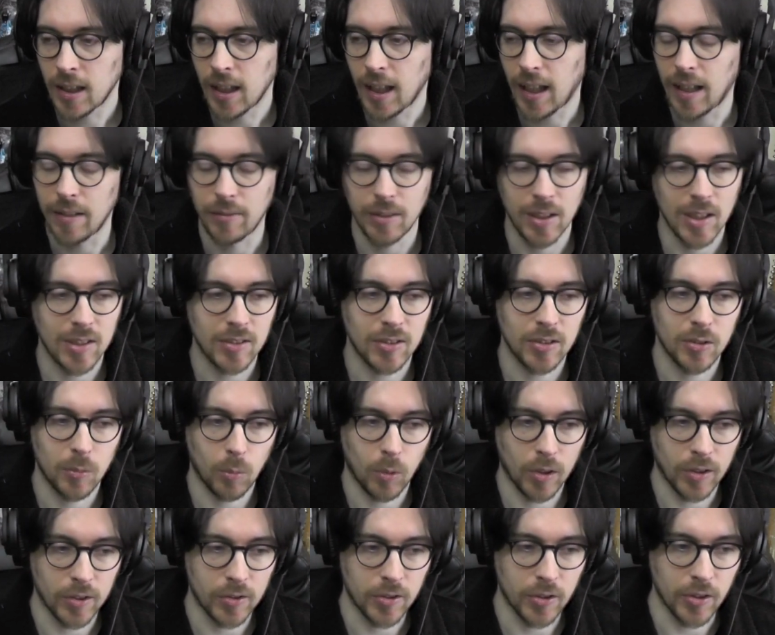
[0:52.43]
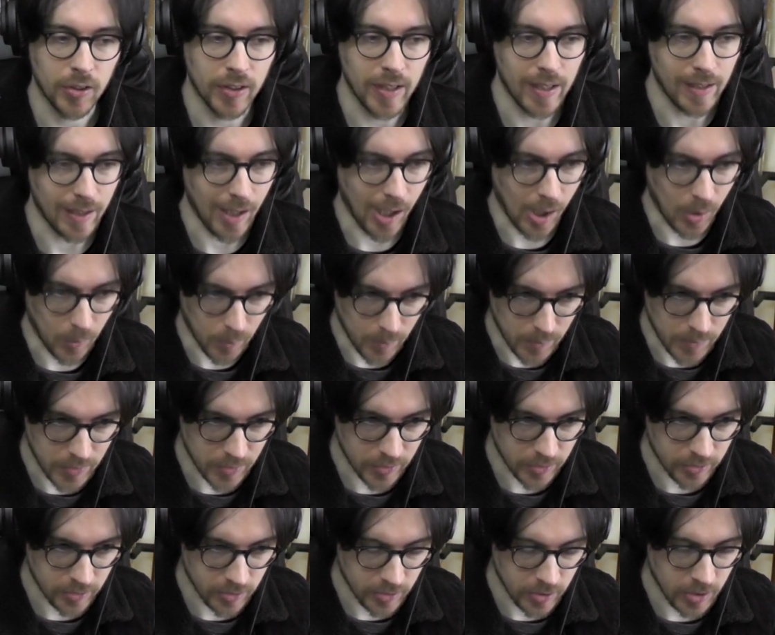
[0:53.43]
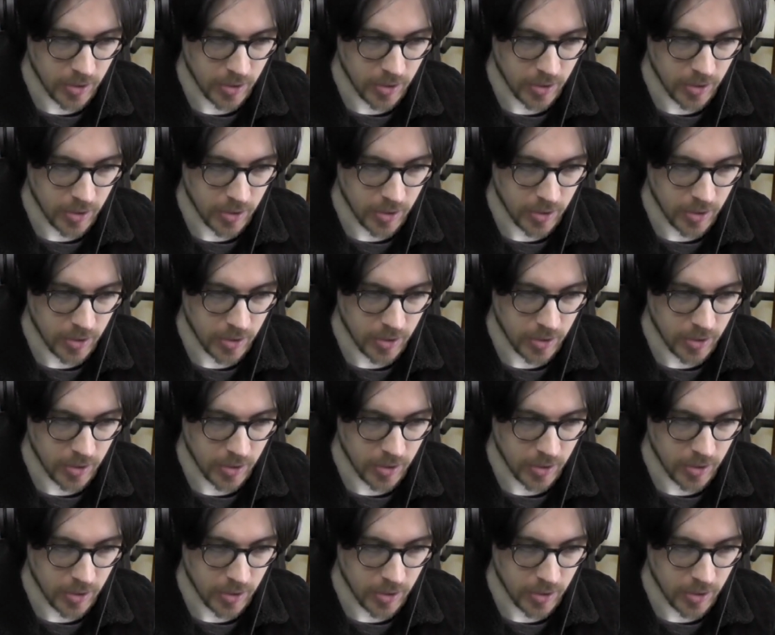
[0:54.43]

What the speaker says: I've listened to one or two of their albums,